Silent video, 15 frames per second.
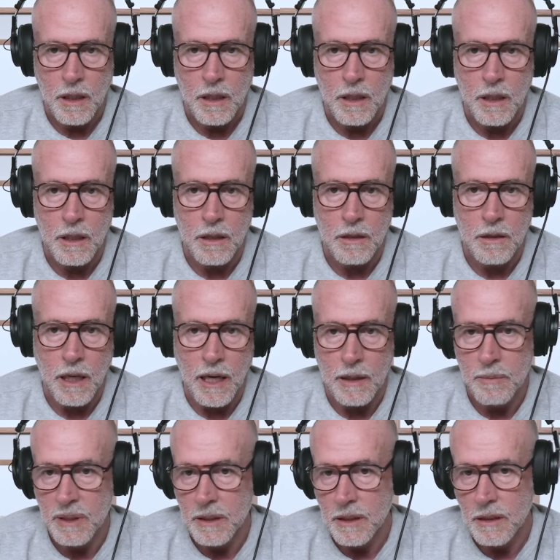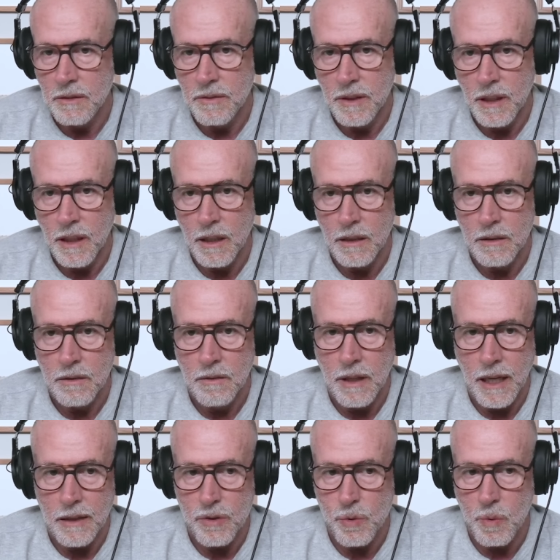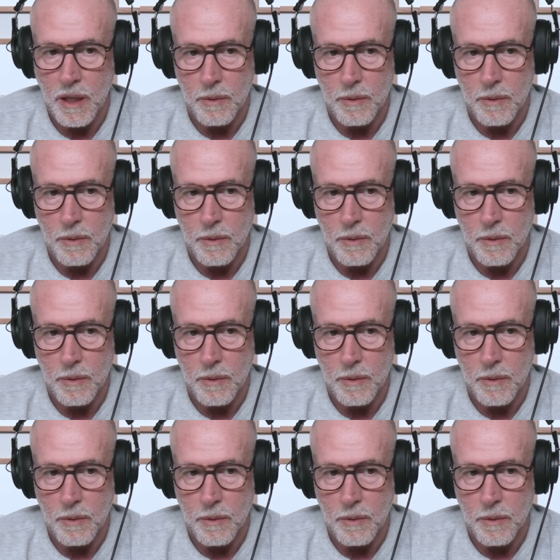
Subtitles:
And I believe that that is why